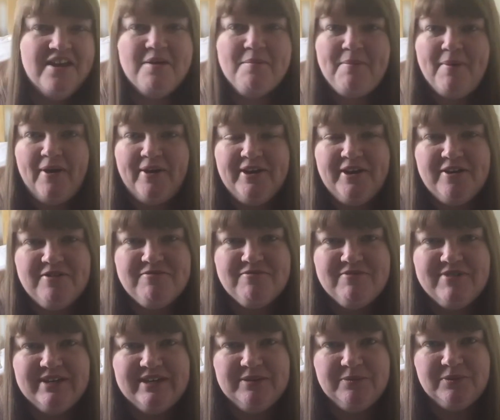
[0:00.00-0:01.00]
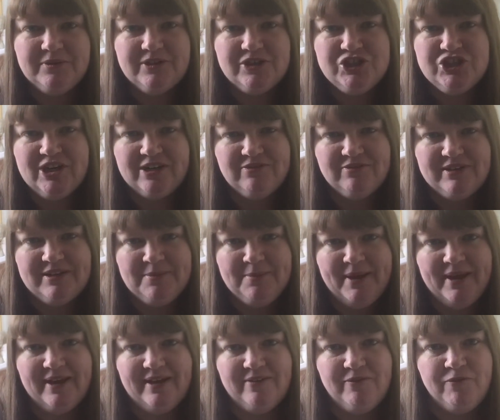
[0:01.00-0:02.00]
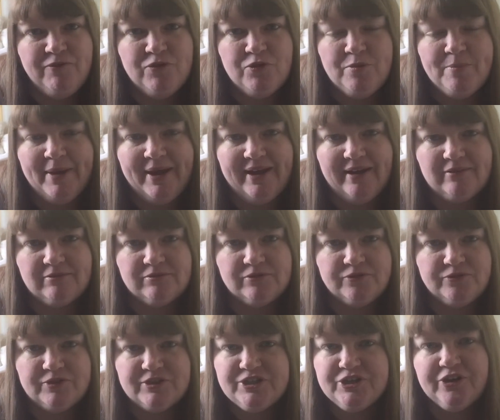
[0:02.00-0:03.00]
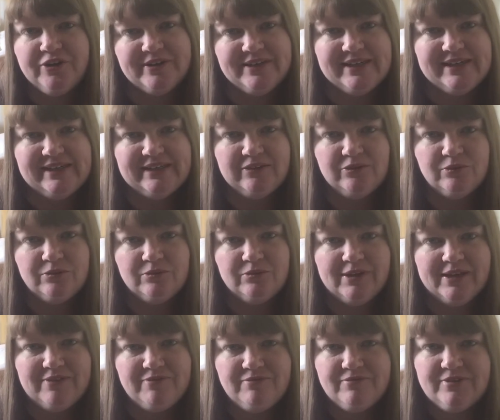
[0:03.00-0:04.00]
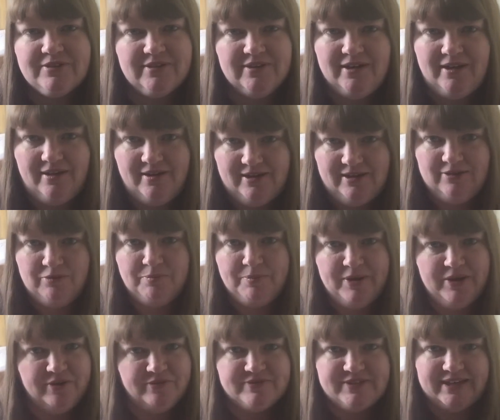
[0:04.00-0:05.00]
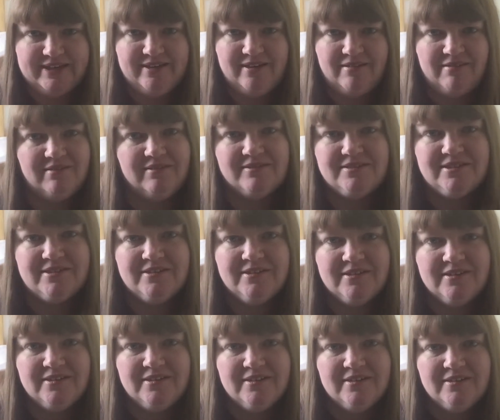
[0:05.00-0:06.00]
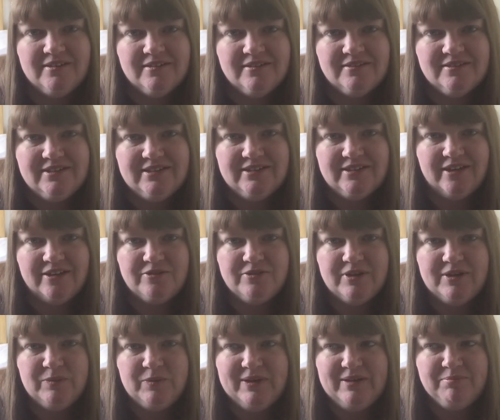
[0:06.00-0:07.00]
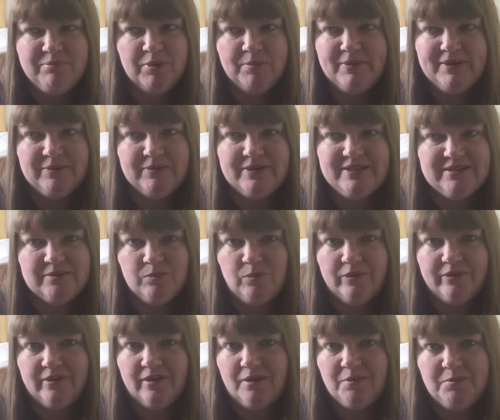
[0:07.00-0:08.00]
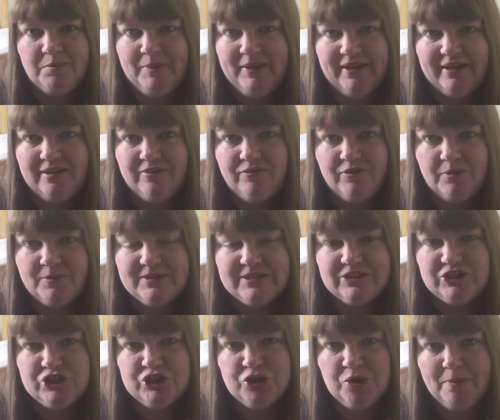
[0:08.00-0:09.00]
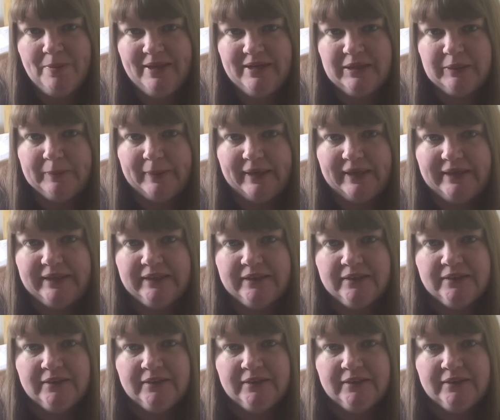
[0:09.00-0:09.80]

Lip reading: but I don't really want to generally pay £4 for a tiny little gift, like a little birthday card, you know, that probably isn't one that I would pick if I was in a shop anyway.